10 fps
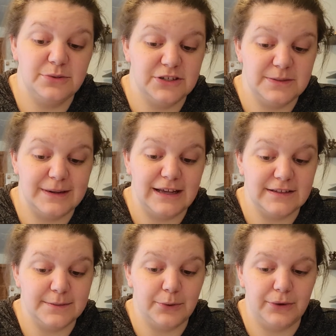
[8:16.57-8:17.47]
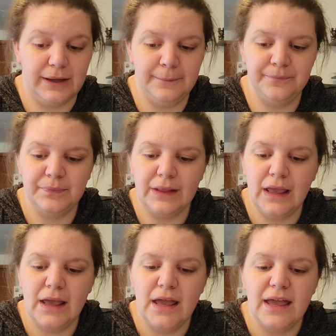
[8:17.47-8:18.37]
Brisbane as a boy.
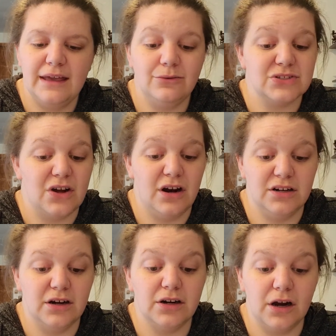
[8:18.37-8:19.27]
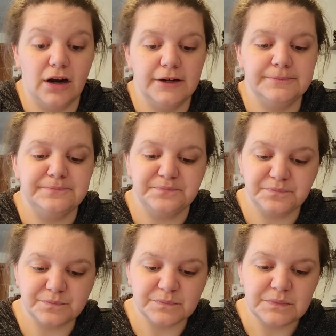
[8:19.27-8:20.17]
It was hard.
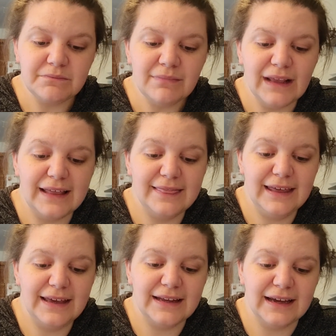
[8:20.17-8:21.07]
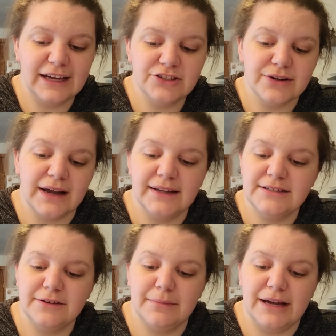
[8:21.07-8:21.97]
And then I tried
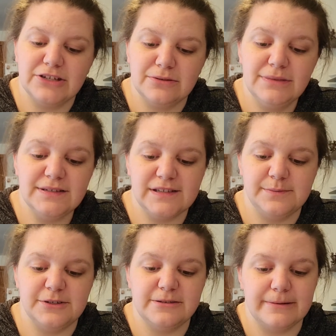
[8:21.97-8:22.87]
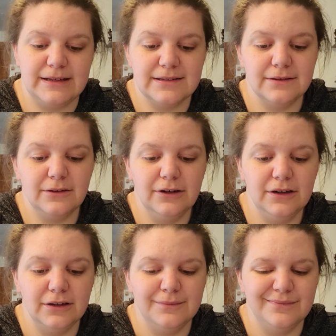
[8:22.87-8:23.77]
to imagine Mrs. Brisbane as a little
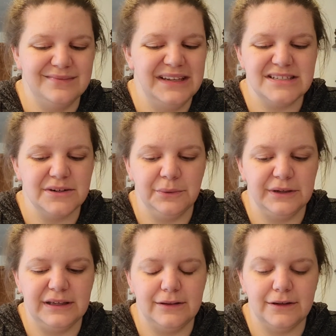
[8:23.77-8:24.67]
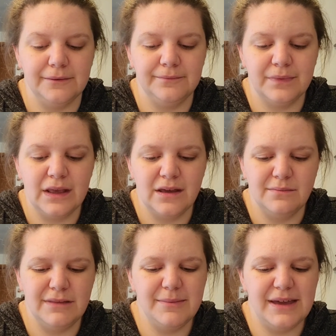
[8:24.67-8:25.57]
girl. That didn't work either.
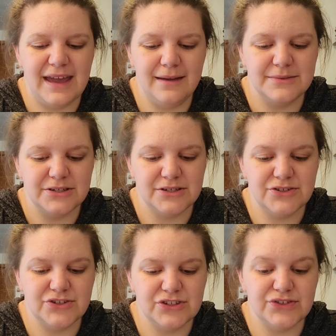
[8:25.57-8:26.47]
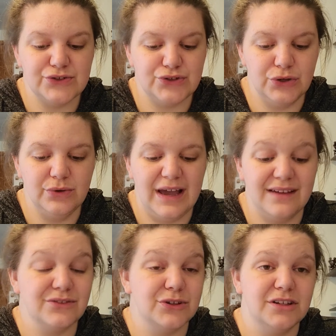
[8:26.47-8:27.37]
Maybe hamsters just don't
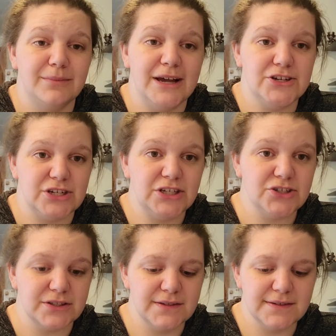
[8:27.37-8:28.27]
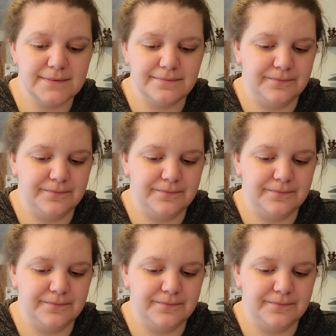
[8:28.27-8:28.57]
have good imaginations.